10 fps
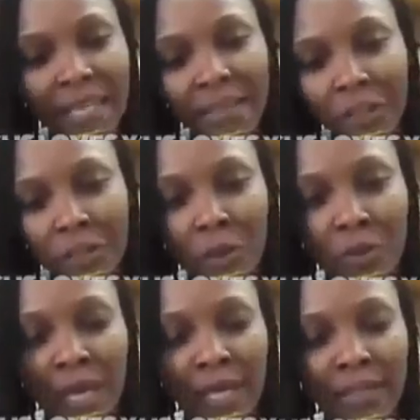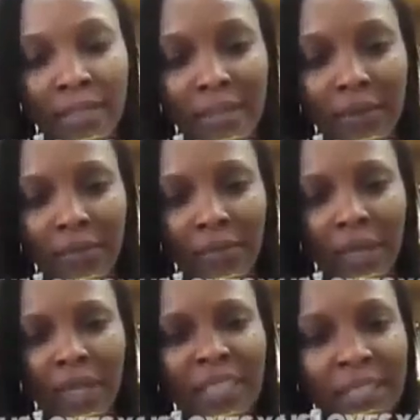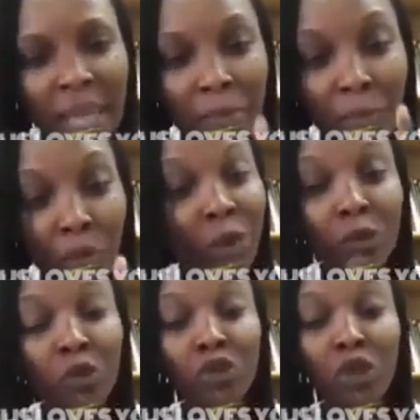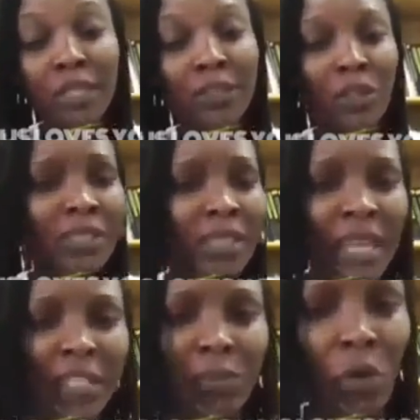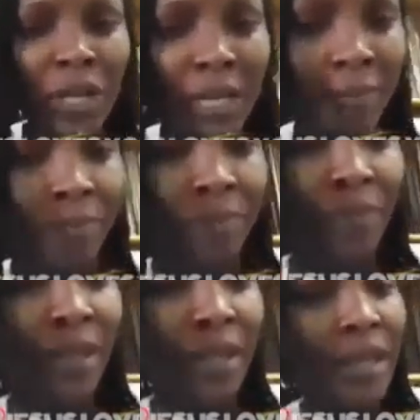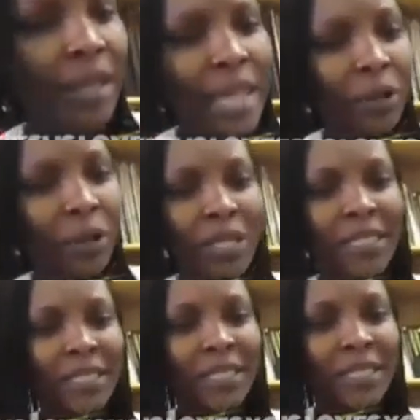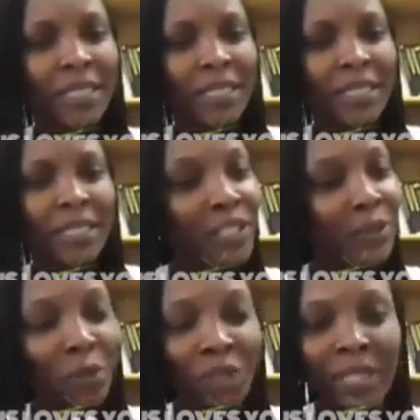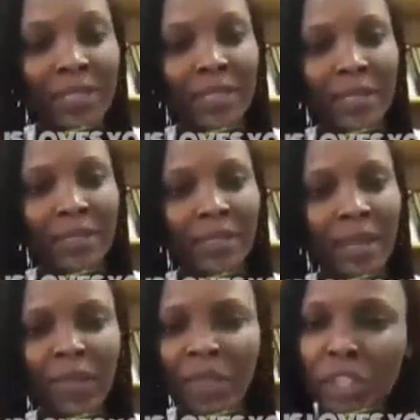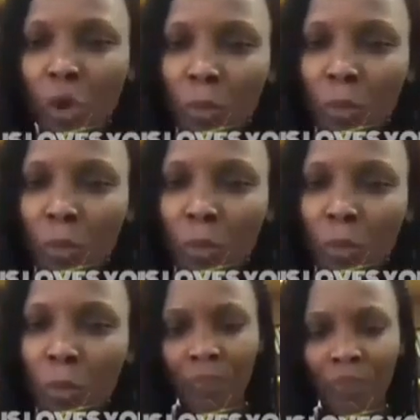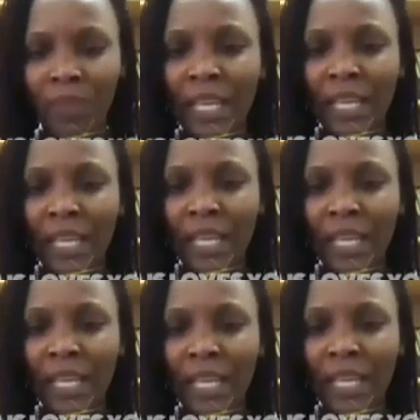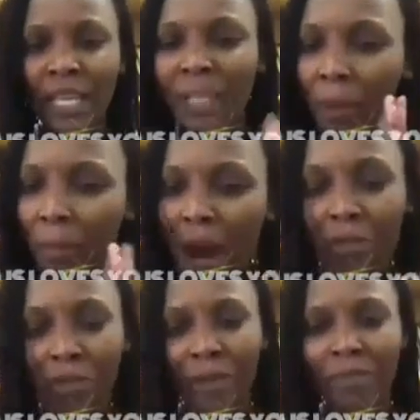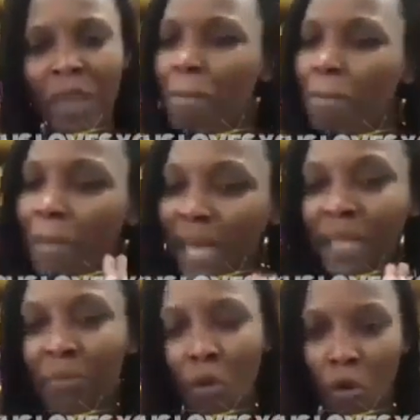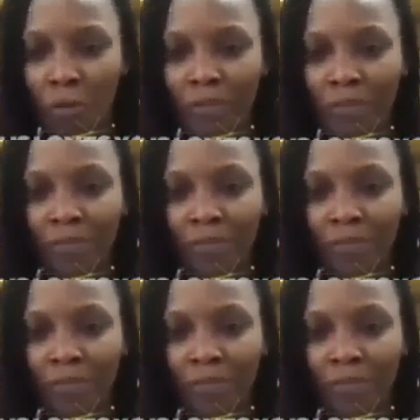at the toll gate. The same police also shot at us the next morning. Now listen, this is just one incident. There is Obibo, there's Mpo, there's Zabamari, many more.